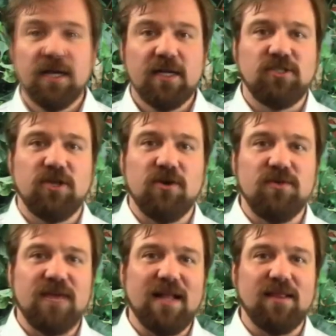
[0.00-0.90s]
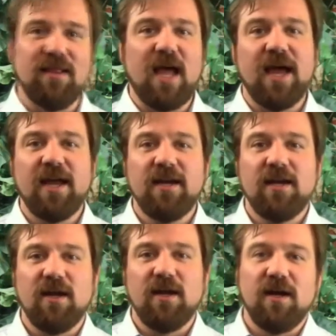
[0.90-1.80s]
So that
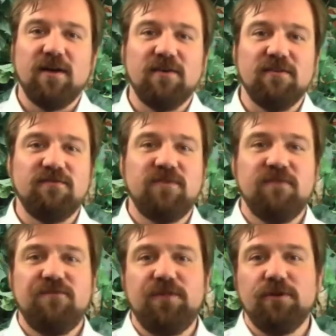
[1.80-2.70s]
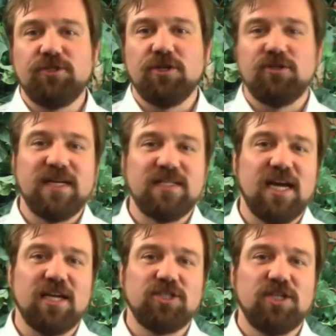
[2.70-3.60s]
line of future
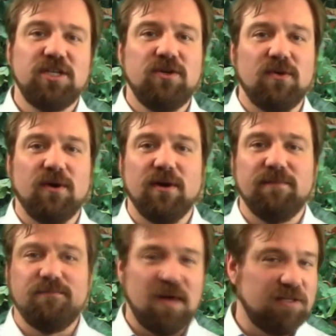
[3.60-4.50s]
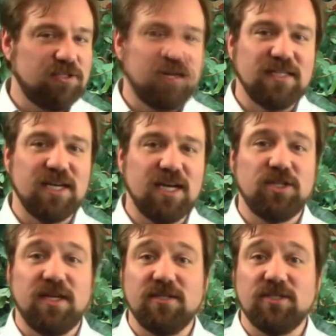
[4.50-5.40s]
transaction or a
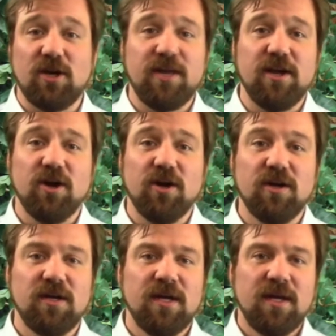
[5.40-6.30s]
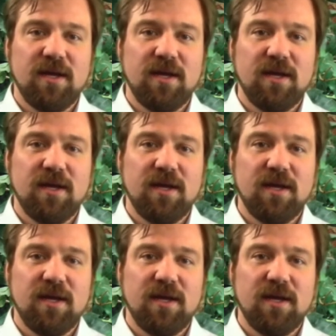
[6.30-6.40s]
transaction that has already occurred,